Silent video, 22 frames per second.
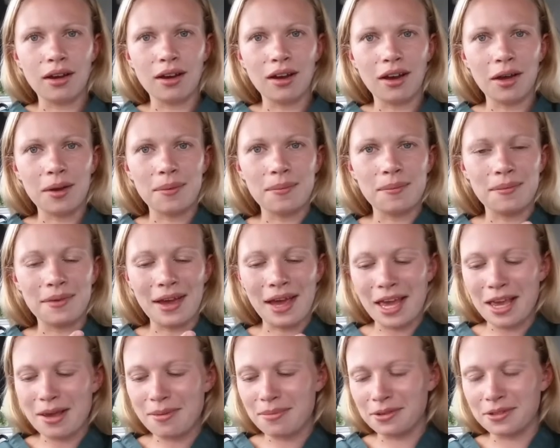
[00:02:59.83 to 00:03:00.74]
I'm
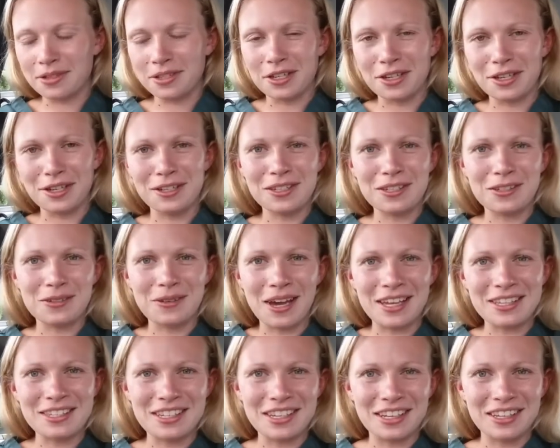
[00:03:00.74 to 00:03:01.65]
able to
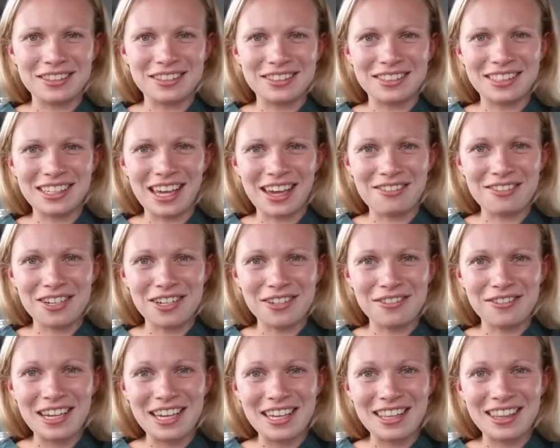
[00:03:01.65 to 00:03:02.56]
sweat and get rid
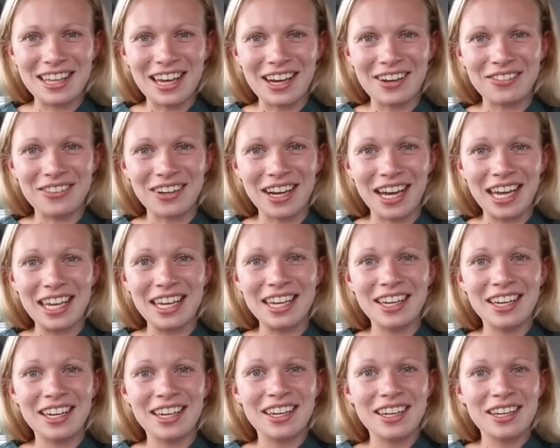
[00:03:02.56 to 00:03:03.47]
of heat that
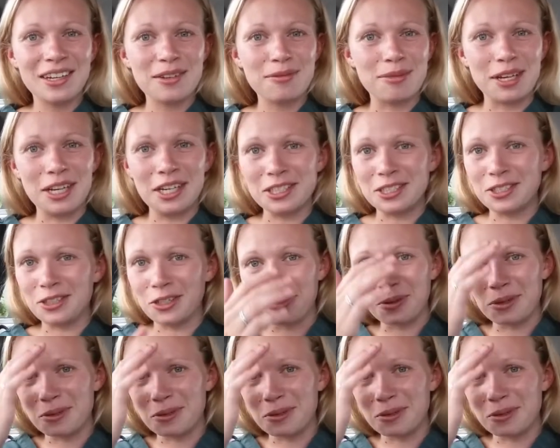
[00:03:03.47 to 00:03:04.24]
way but a dog